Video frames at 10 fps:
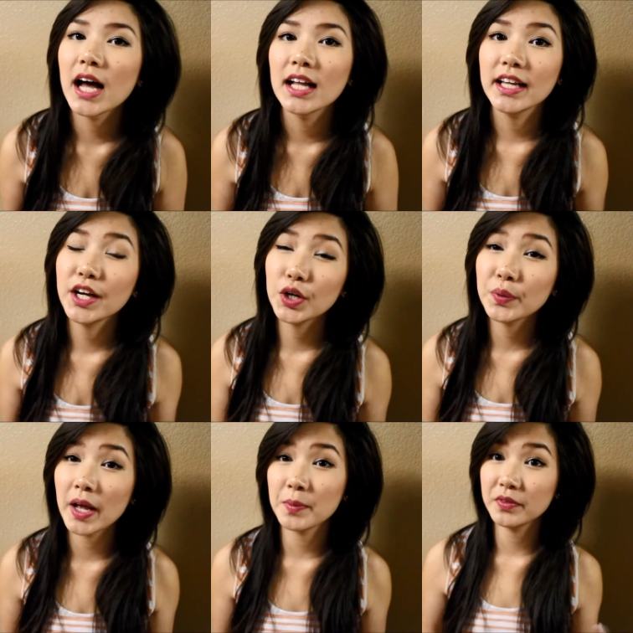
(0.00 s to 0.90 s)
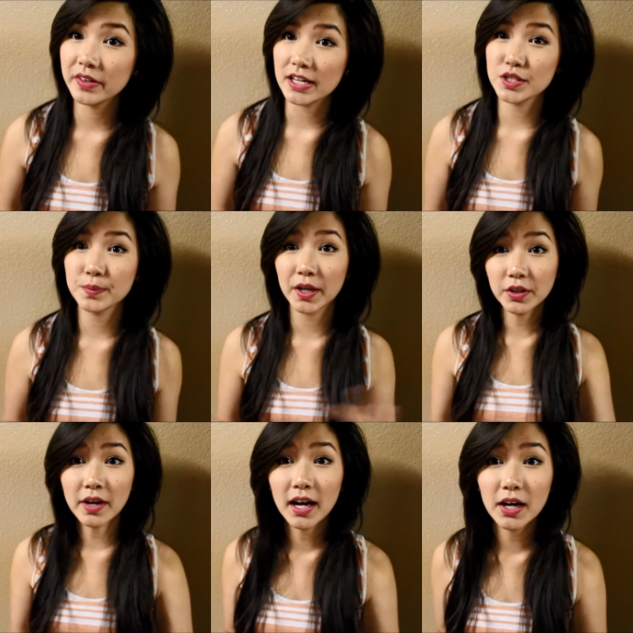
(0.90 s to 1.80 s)
that later when I move it into my
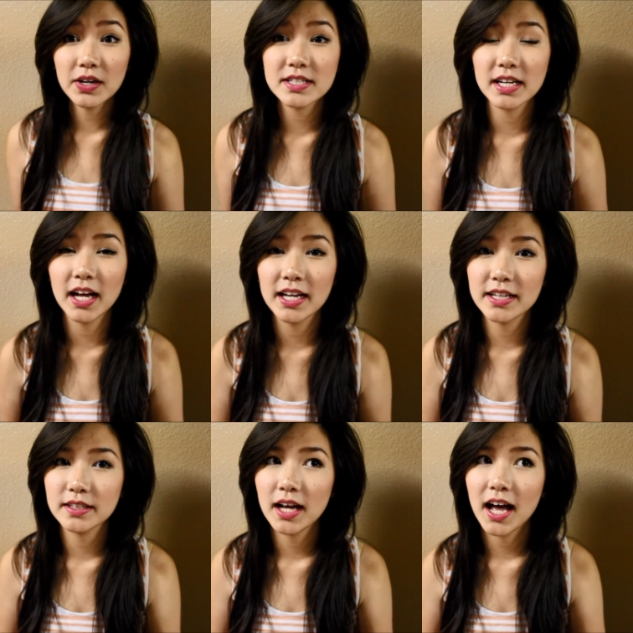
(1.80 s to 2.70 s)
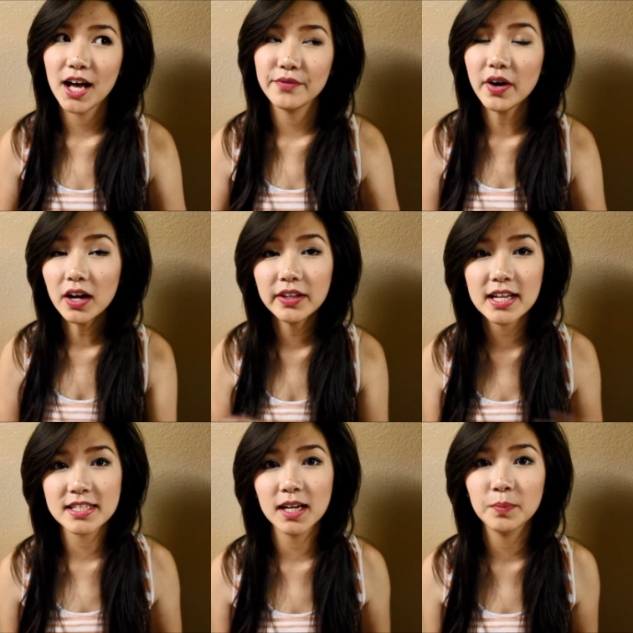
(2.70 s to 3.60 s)
new house and I have all
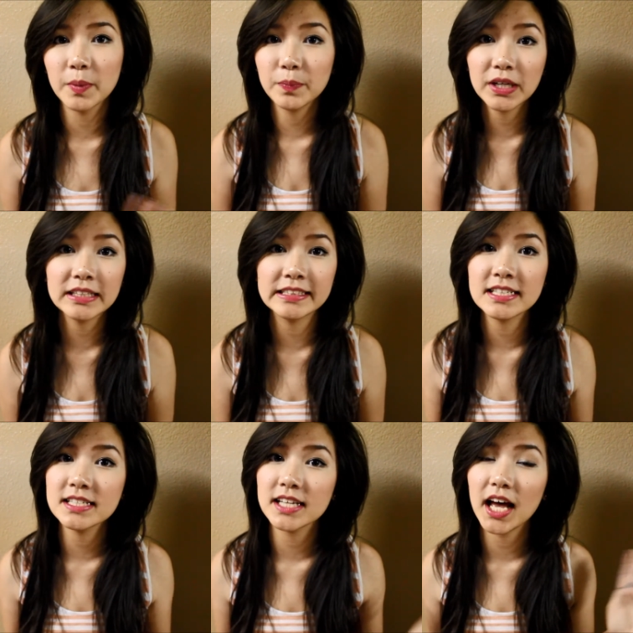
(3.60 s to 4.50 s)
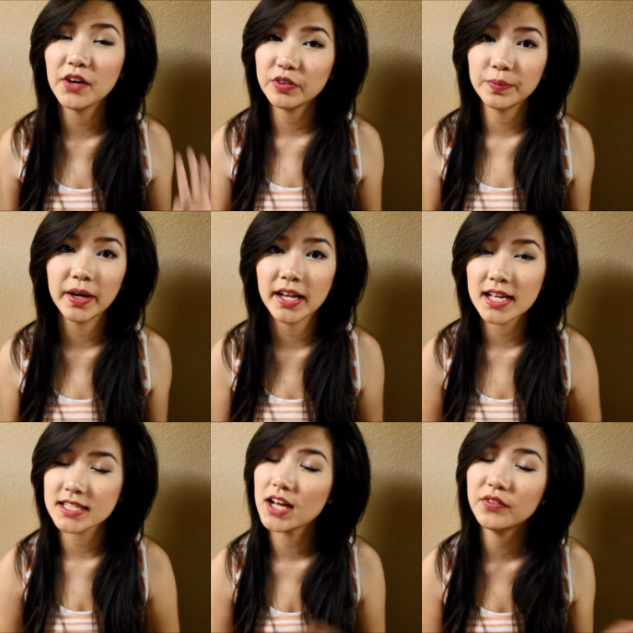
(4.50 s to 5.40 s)
that set up, my brushes, every
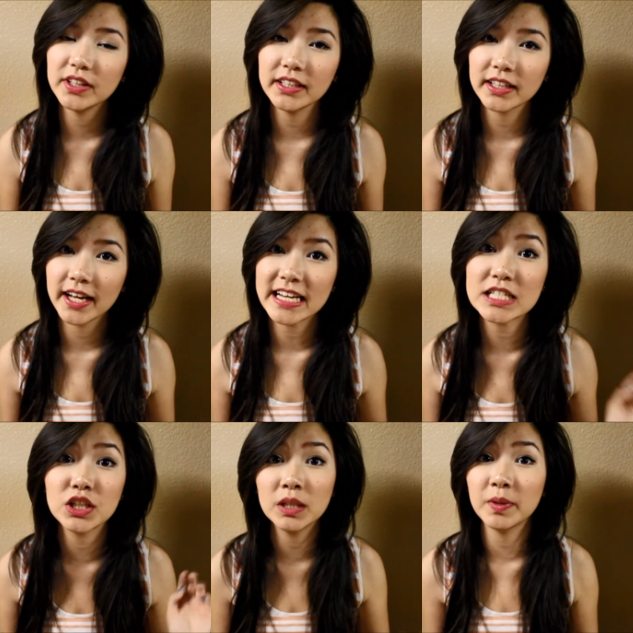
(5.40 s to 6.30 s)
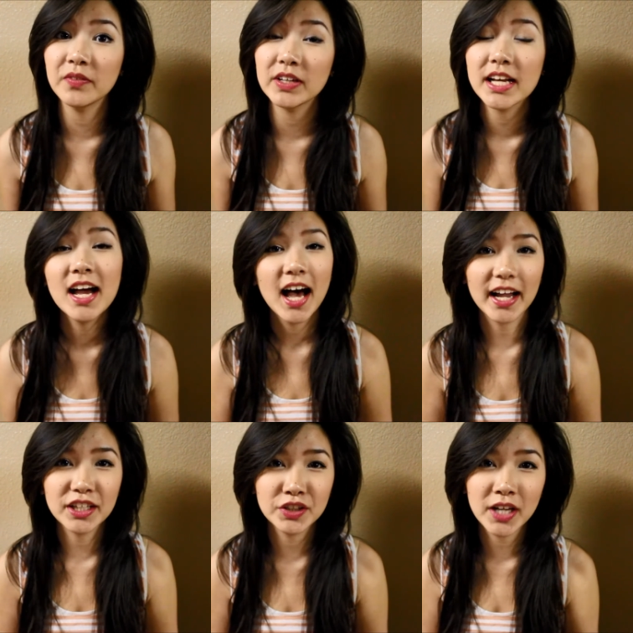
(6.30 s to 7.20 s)
product, everything like that, and it's totally perfect,
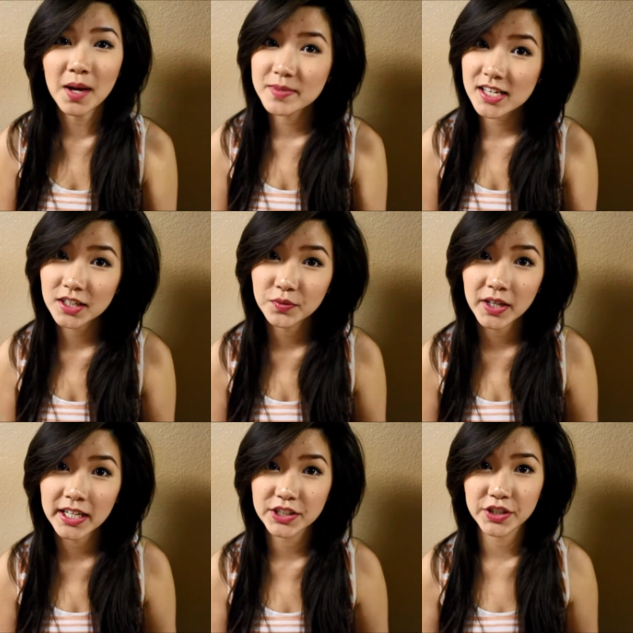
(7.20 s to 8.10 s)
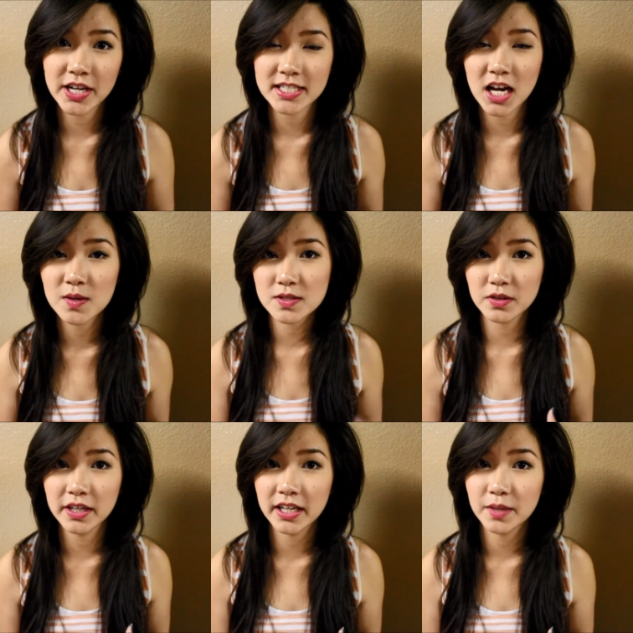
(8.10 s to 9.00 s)
I can do an updated one and show you guys how I'm
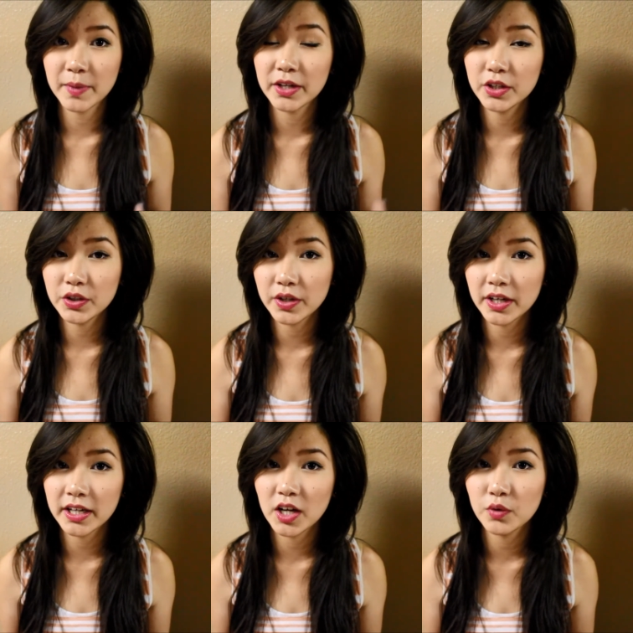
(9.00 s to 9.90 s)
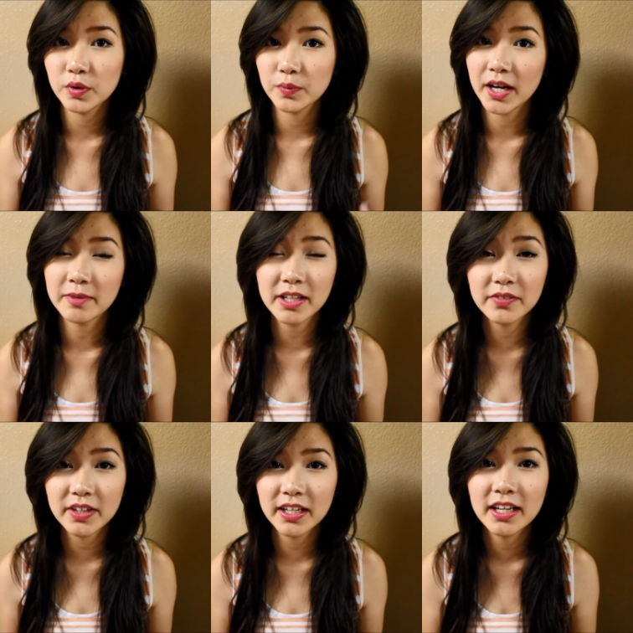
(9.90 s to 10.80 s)
storing it in my new area with what I'm
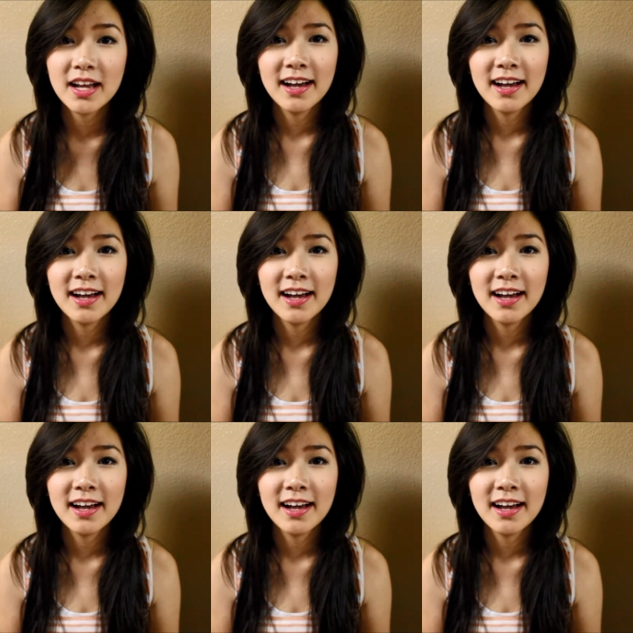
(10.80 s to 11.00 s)
given and